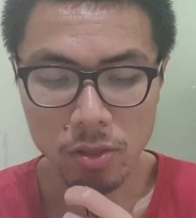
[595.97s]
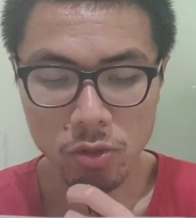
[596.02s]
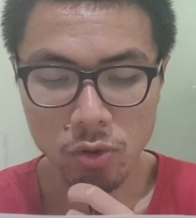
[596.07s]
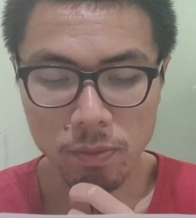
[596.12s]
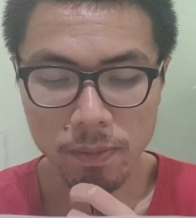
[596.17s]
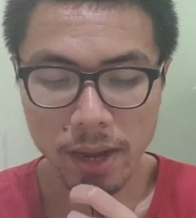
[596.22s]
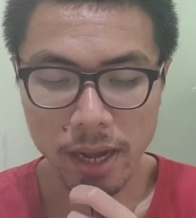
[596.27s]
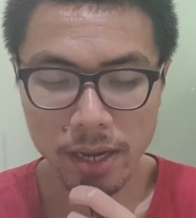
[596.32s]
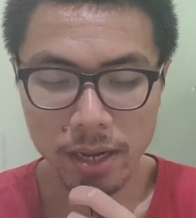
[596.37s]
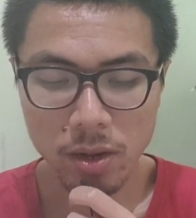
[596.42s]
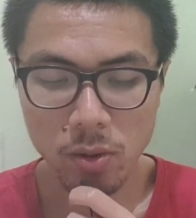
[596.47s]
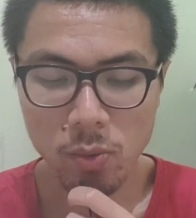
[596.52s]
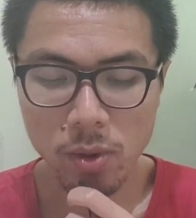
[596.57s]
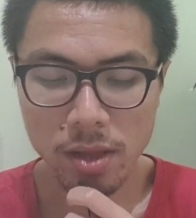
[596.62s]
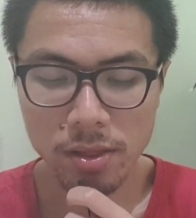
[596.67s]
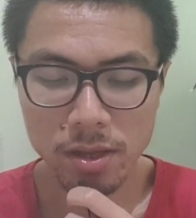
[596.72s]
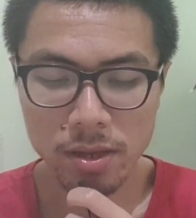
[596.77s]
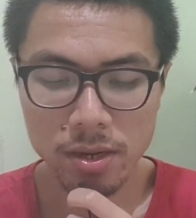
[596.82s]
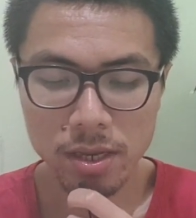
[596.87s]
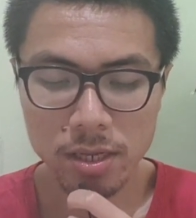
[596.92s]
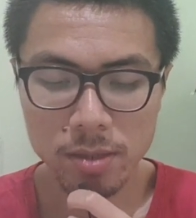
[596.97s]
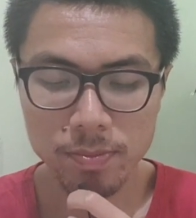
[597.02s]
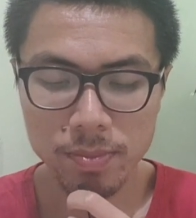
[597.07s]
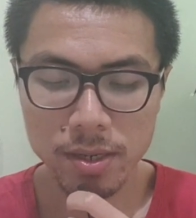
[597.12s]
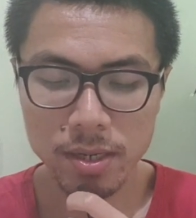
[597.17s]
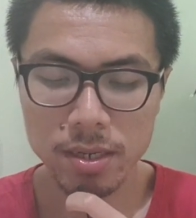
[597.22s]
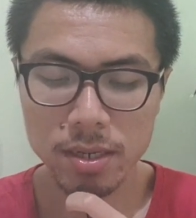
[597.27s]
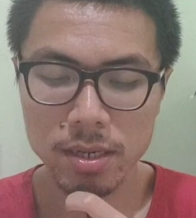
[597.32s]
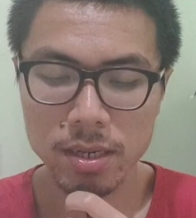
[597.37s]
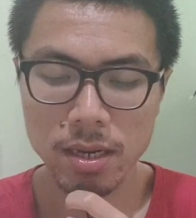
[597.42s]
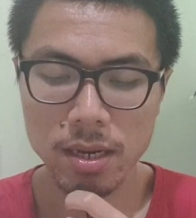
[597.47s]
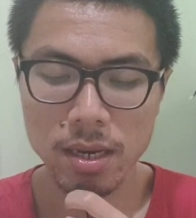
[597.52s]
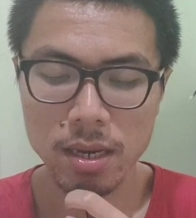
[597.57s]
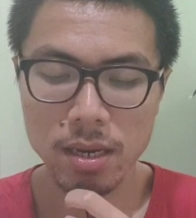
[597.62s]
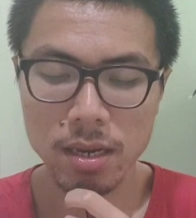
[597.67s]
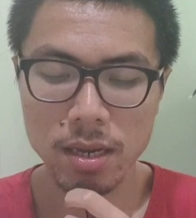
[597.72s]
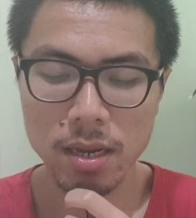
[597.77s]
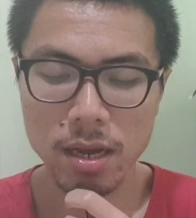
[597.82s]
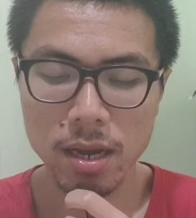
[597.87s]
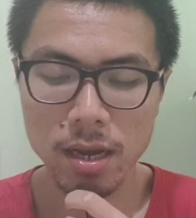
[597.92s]
No matter whether this be
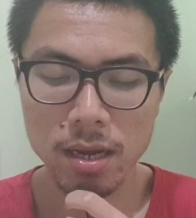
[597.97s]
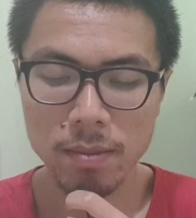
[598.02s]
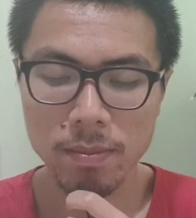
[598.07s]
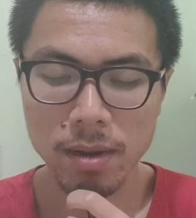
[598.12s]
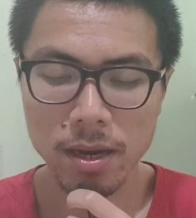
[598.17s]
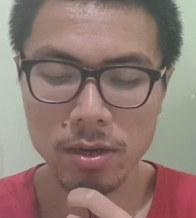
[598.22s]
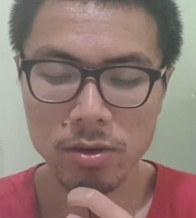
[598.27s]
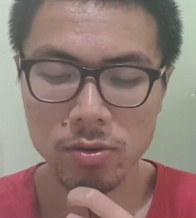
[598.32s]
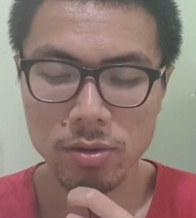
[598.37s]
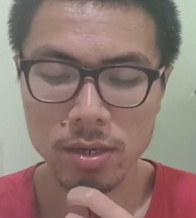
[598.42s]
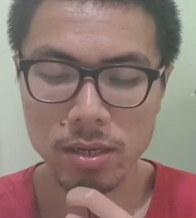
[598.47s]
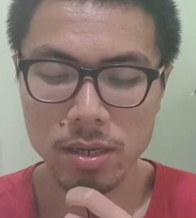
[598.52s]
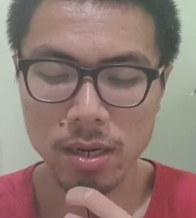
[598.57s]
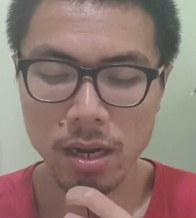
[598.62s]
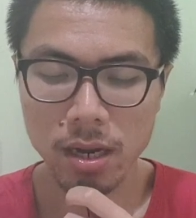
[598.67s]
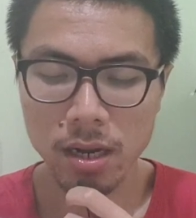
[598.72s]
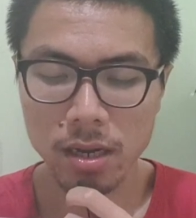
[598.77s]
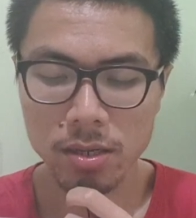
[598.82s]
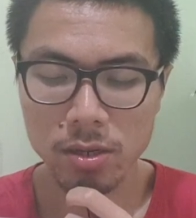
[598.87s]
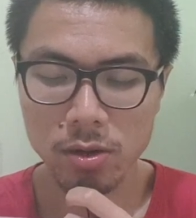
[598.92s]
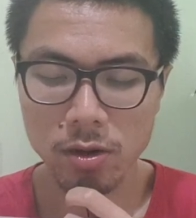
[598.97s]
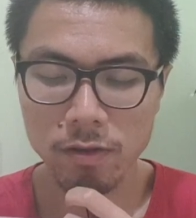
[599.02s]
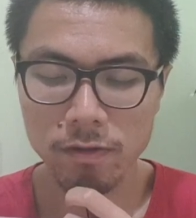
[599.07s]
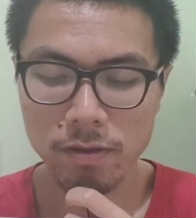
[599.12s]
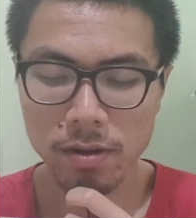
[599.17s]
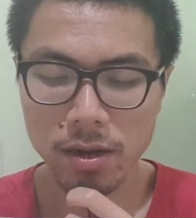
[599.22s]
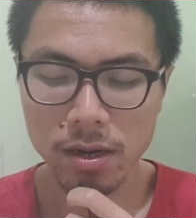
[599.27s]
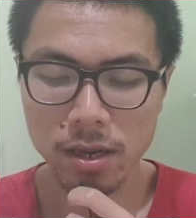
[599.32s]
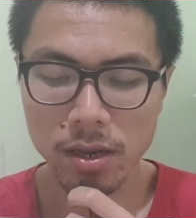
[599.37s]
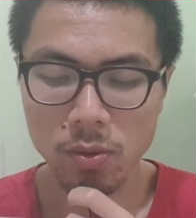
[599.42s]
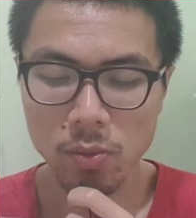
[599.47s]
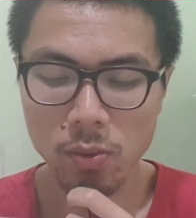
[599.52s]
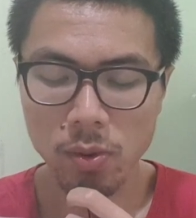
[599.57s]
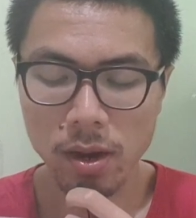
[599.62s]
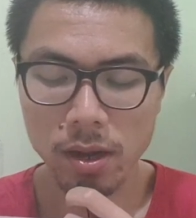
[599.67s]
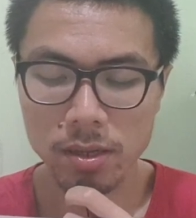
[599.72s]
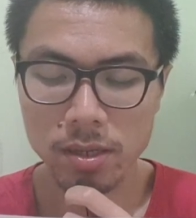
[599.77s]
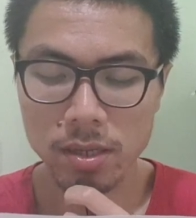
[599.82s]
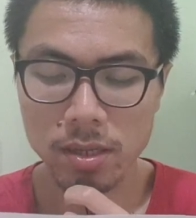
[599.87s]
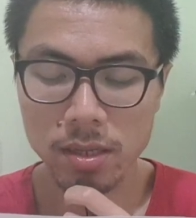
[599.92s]
the elementary task of earning
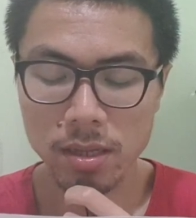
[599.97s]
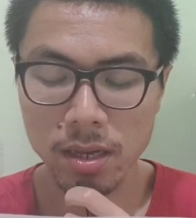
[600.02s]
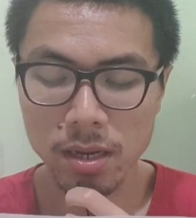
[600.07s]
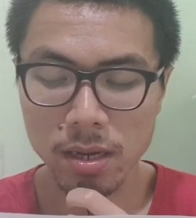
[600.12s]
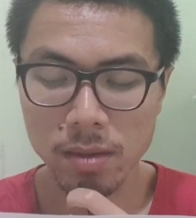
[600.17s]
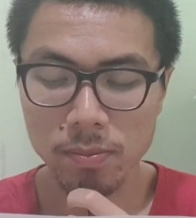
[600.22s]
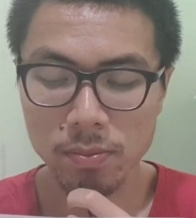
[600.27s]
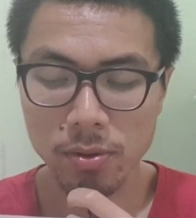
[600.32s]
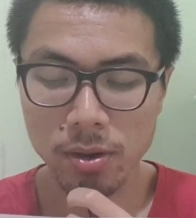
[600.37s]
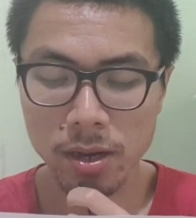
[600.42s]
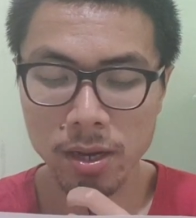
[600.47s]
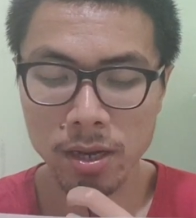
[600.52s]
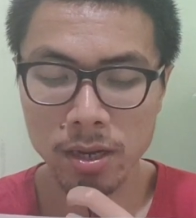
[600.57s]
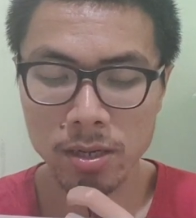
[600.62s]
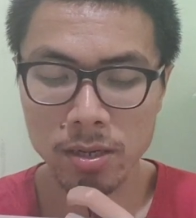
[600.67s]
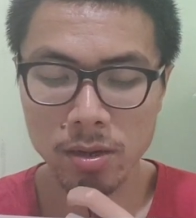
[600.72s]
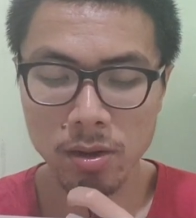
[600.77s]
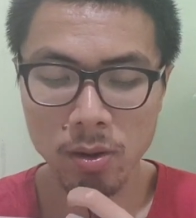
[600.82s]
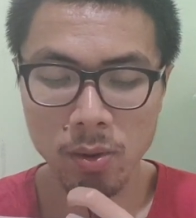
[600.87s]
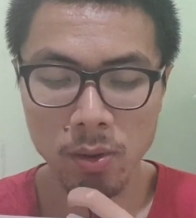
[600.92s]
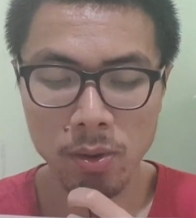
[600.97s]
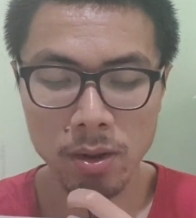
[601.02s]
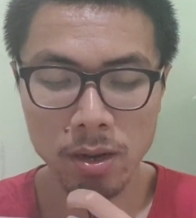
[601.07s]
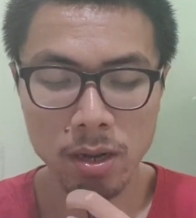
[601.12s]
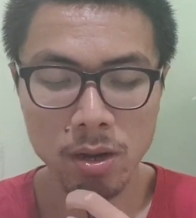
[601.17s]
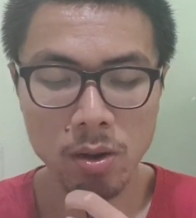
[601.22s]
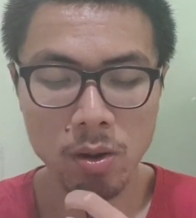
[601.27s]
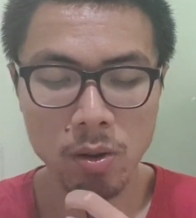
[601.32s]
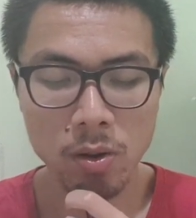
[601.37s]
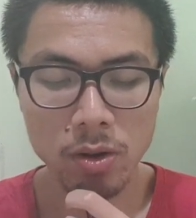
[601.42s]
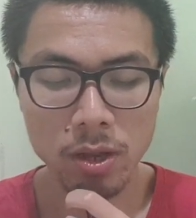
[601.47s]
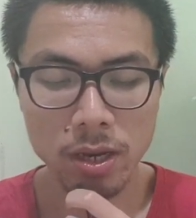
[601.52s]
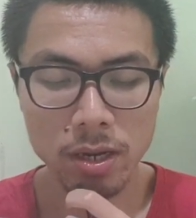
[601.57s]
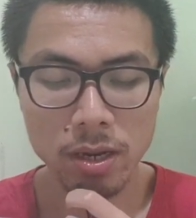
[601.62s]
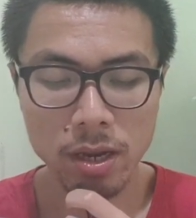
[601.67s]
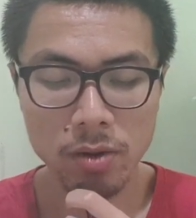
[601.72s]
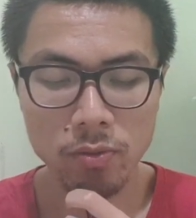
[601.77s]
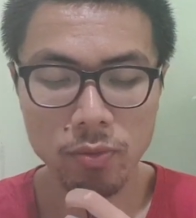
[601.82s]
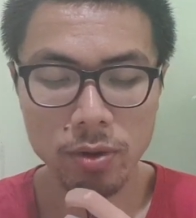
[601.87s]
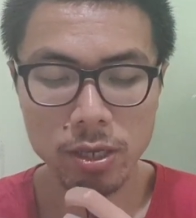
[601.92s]
one's daily bread or a calling
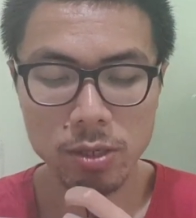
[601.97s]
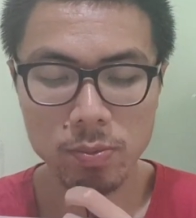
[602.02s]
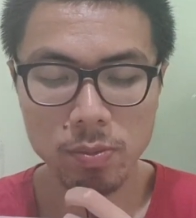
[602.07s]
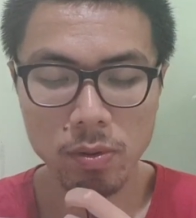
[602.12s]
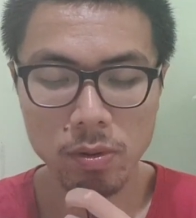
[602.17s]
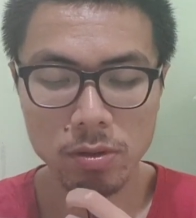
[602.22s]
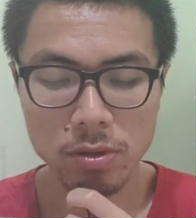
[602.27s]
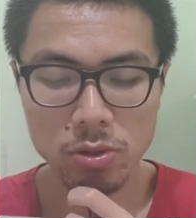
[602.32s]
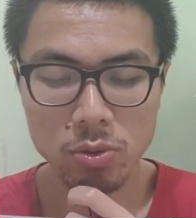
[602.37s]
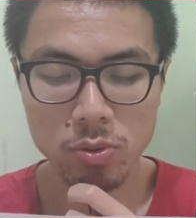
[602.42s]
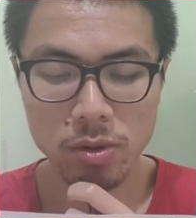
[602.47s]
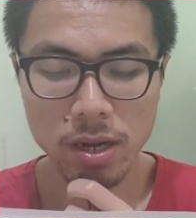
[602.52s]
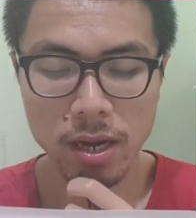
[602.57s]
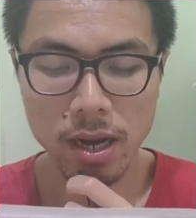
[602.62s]
that responds to a